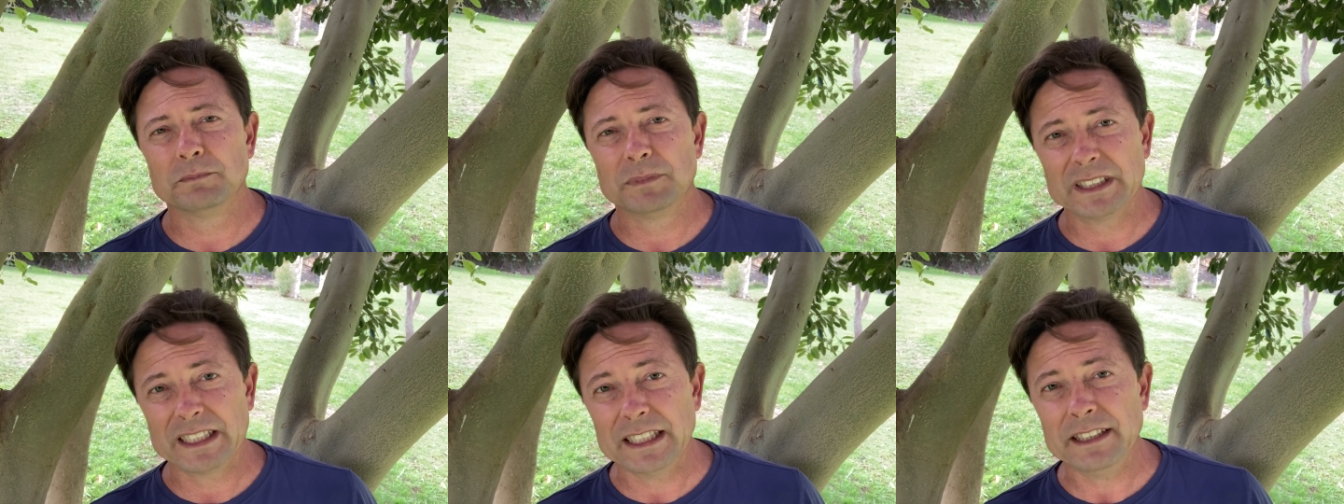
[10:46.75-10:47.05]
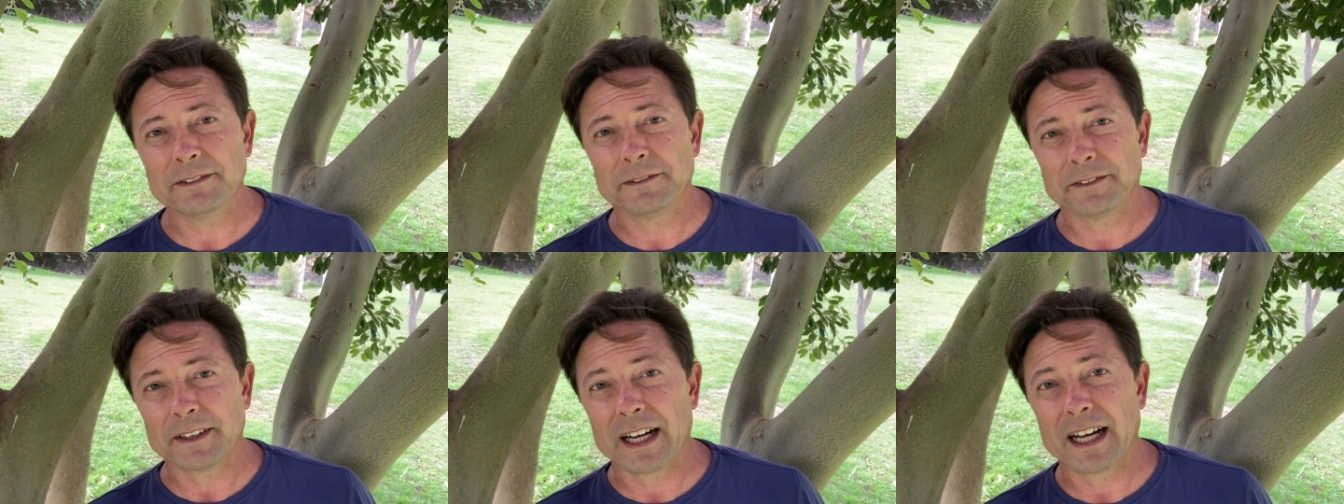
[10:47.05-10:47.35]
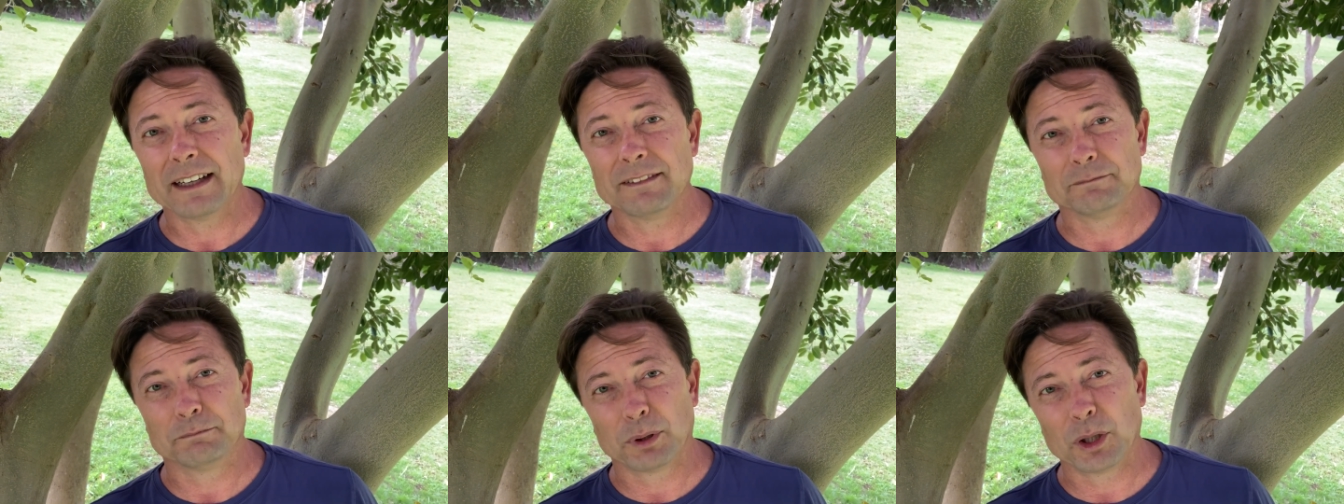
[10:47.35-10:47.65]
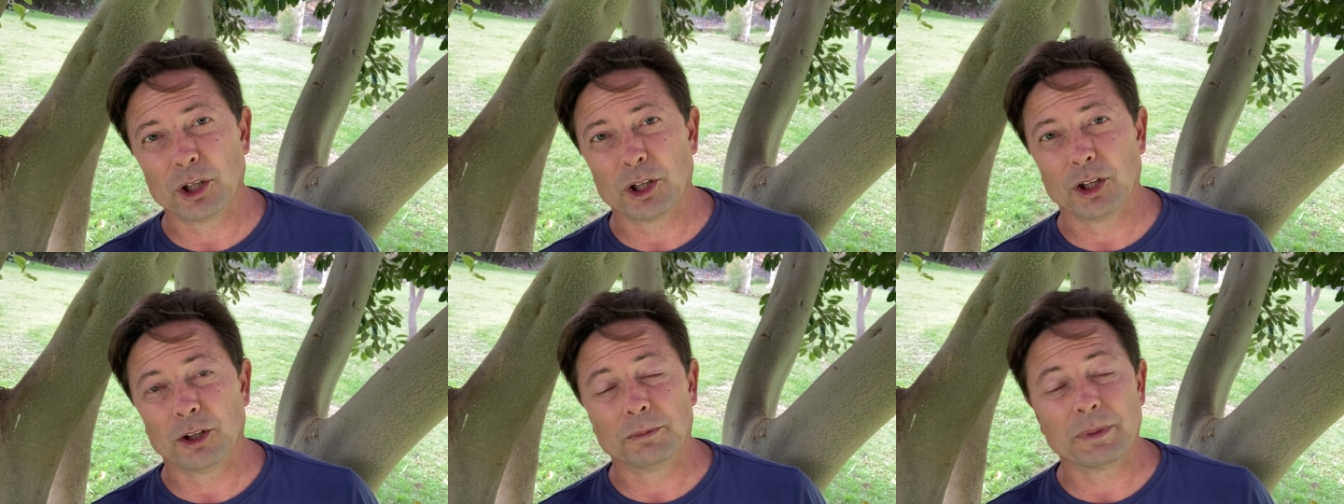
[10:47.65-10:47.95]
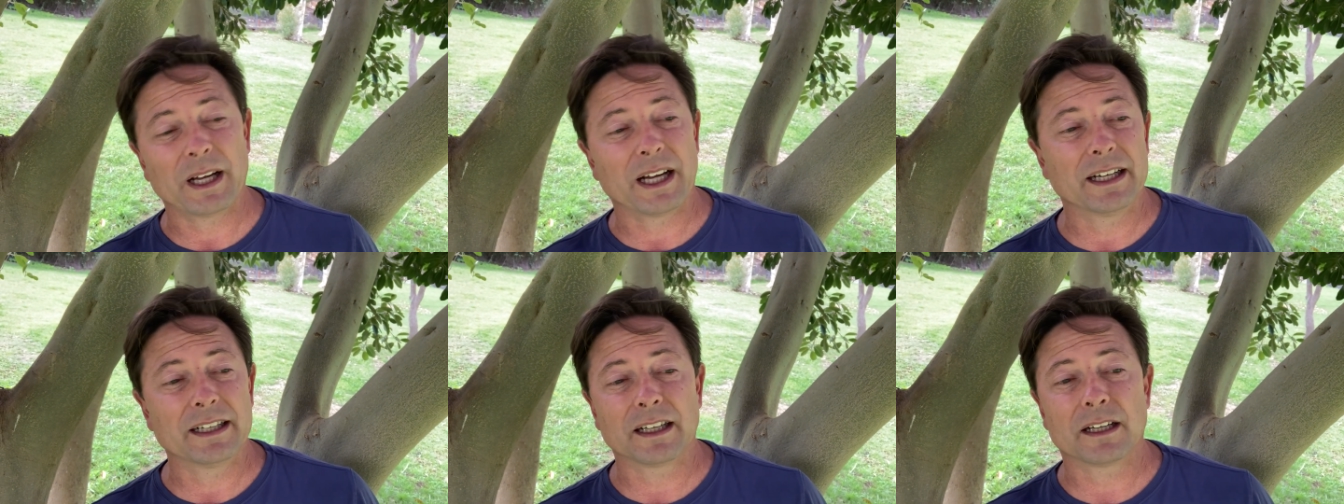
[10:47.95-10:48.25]
T5
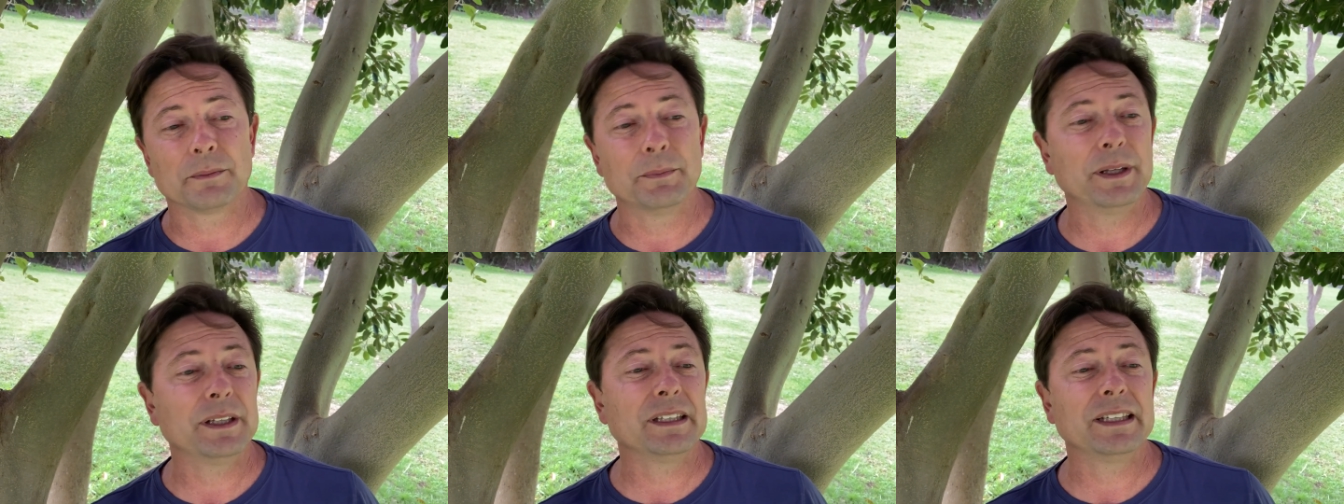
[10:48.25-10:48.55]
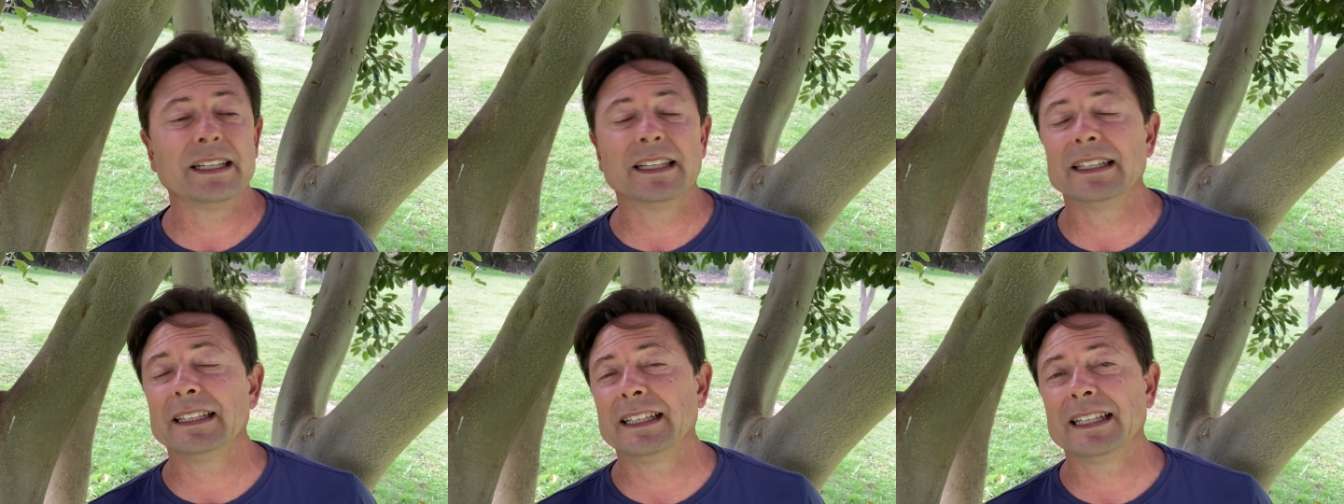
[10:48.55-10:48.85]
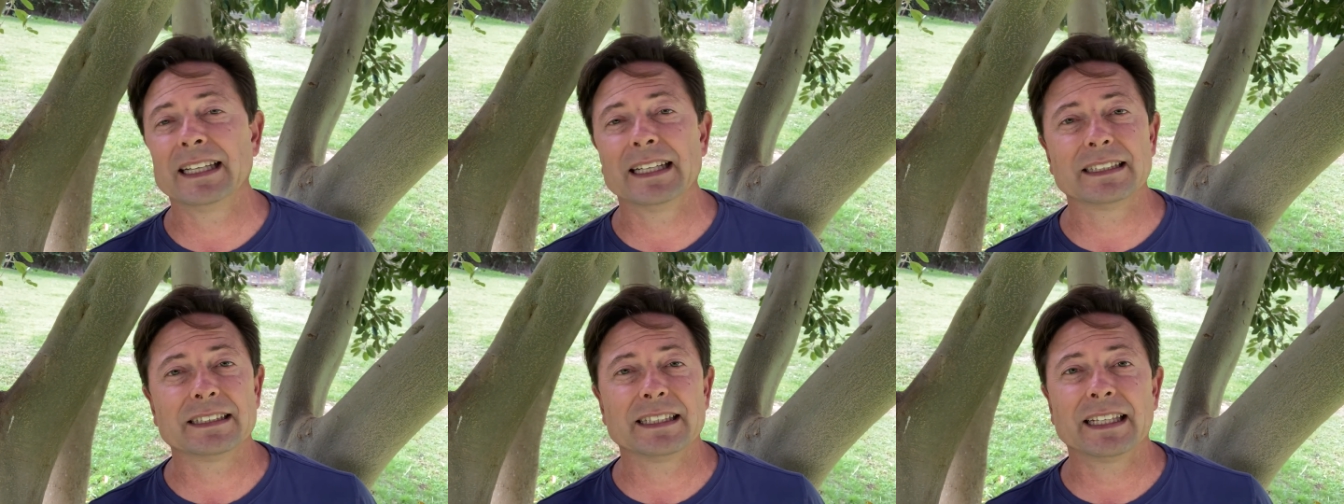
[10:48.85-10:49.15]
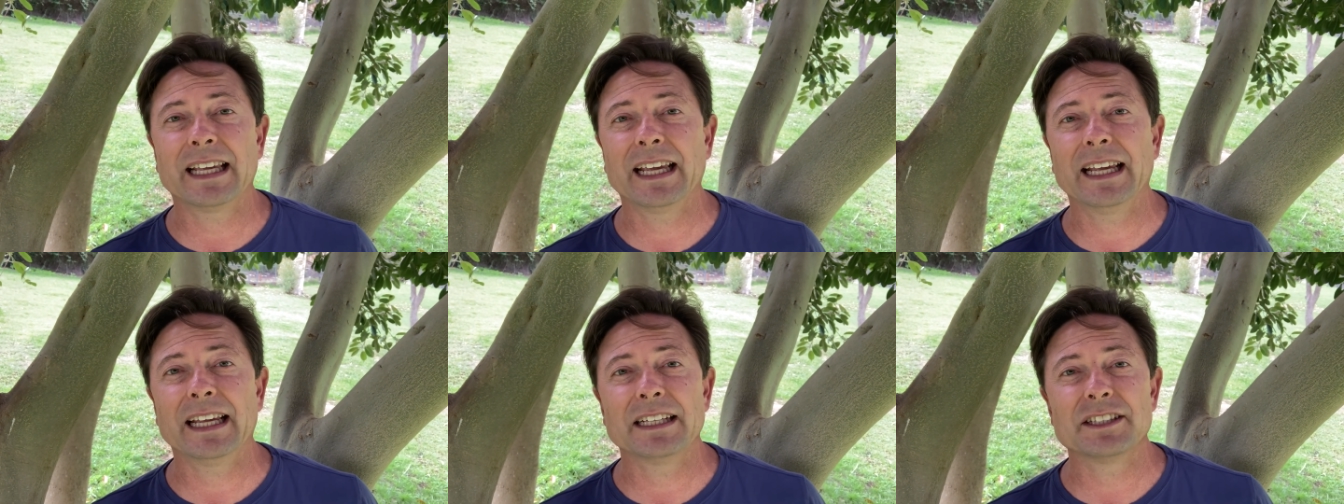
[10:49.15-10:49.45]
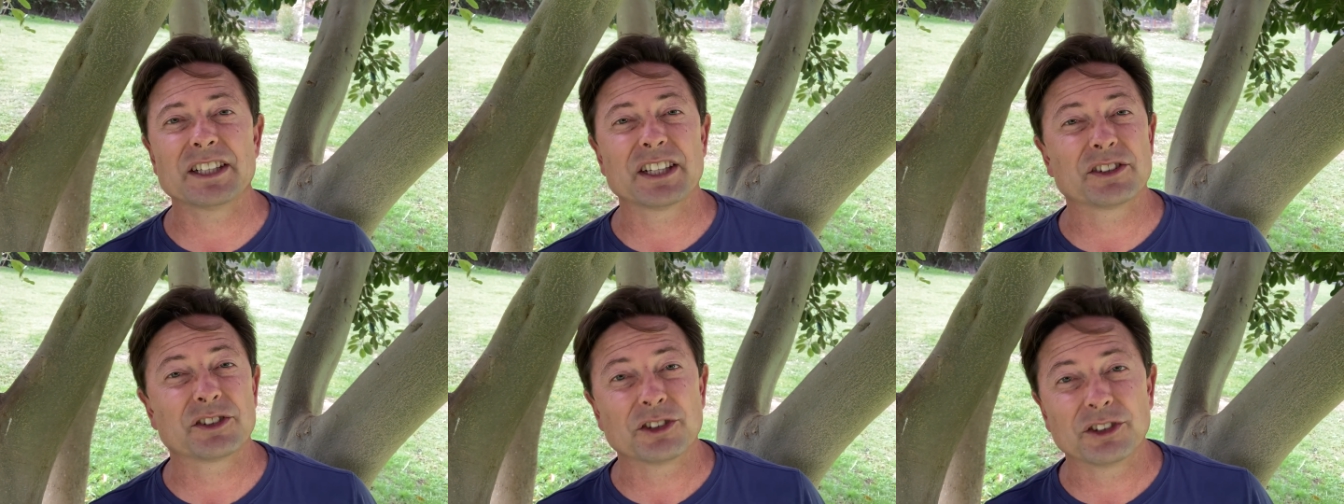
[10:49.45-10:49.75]
bulb on a chameleon kit
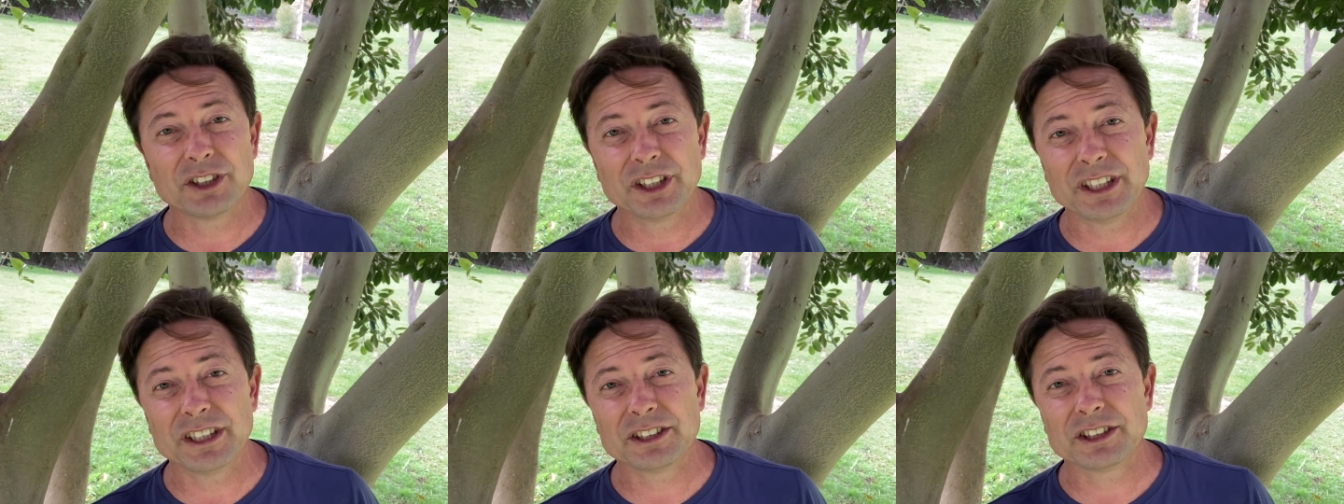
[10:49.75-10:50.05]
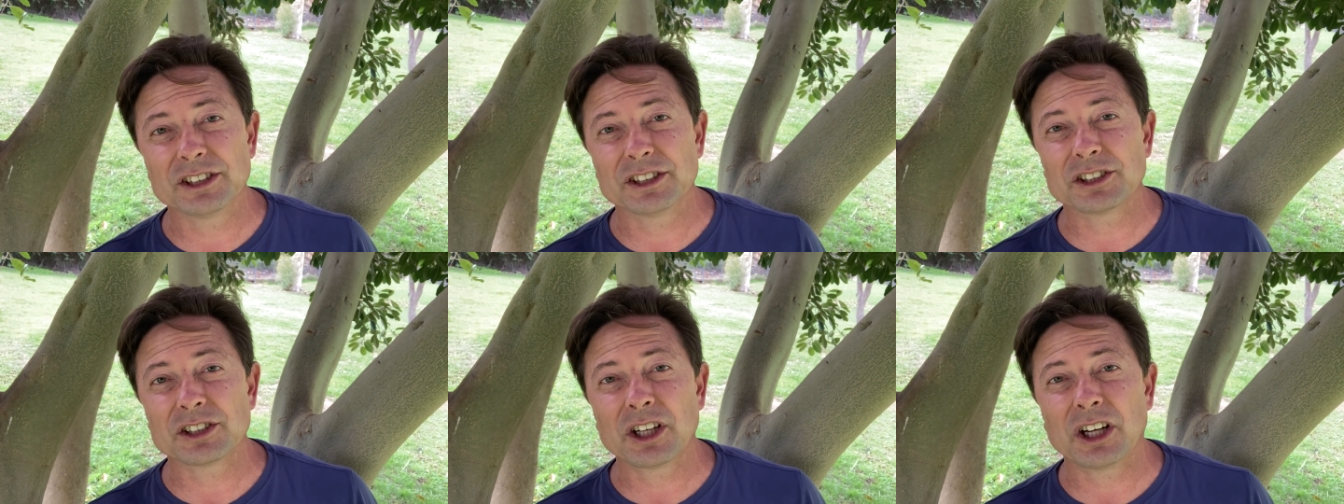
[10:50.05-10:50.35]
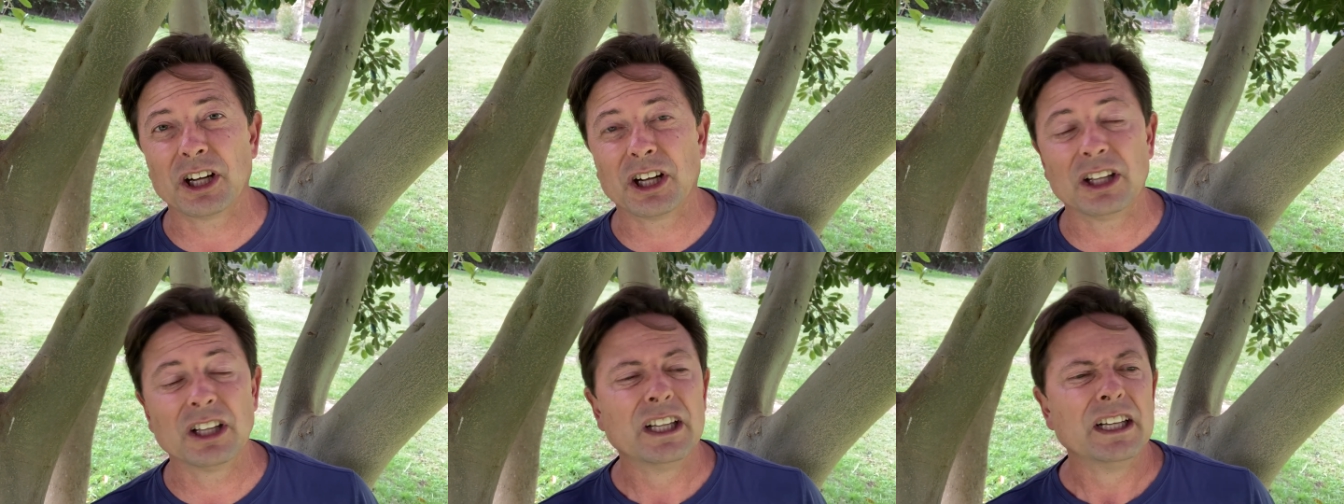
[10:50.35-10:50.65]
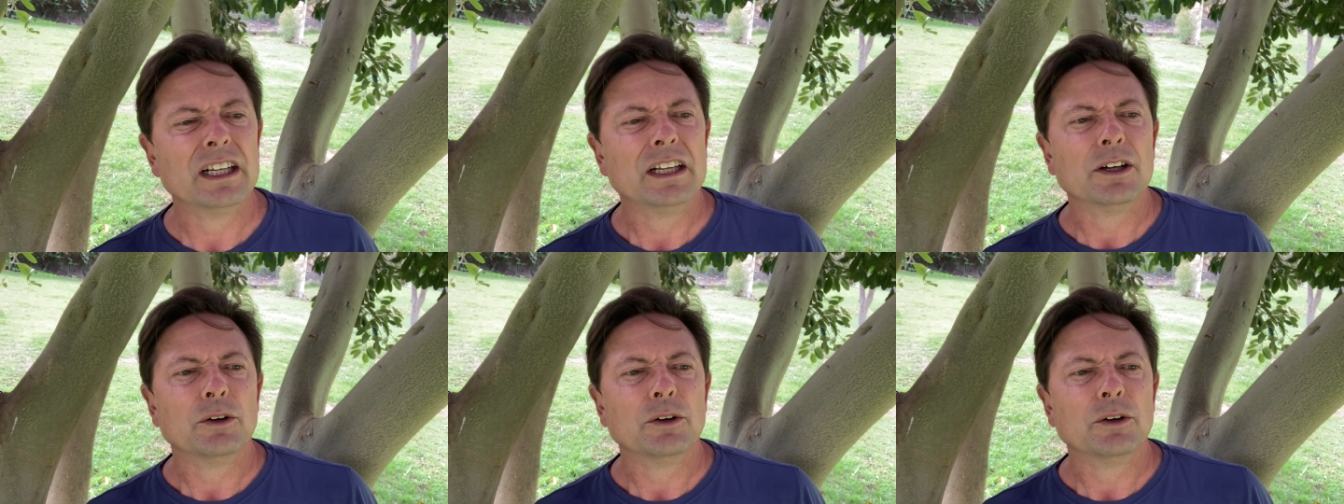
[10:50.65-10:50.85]
cage at 30 inches tall